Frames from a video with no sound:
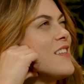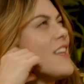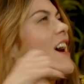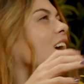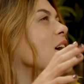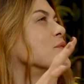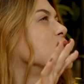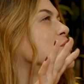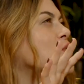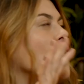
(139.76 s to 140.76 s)
Yeah, I was
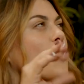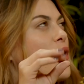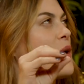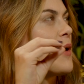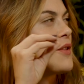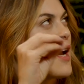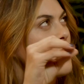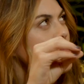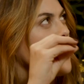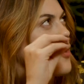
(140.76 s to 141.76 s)
just so worried about
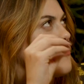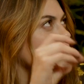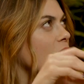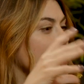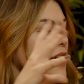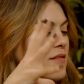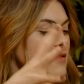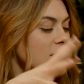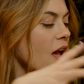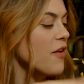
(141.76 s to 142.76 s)
that part of my
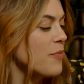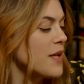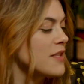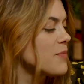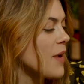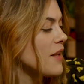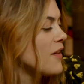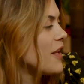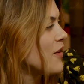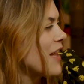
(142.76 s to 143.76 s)
life being speculated.